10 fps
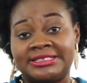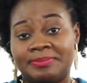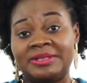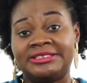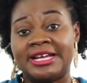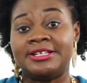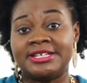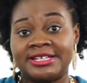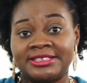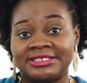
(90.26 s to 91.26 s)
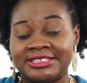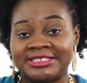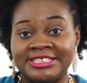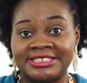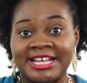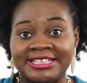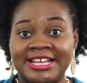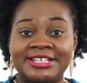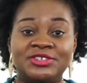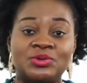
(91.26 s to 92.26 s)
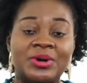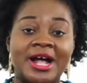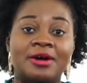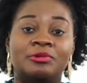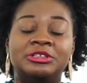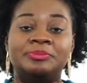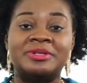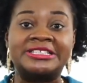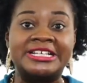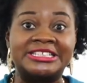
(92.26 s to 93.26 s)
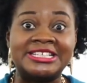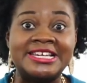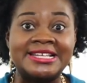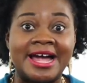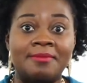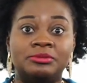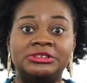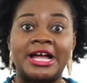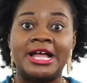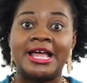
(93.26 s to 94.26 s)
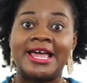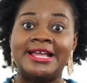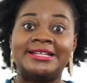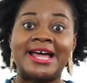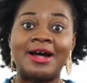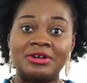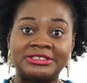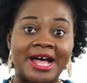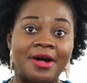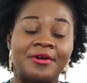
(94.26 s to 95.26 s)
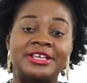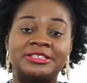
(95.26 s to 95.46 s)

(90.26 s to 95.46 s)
it's been 10 years since he started his own car wash business in Abuja, and that was how he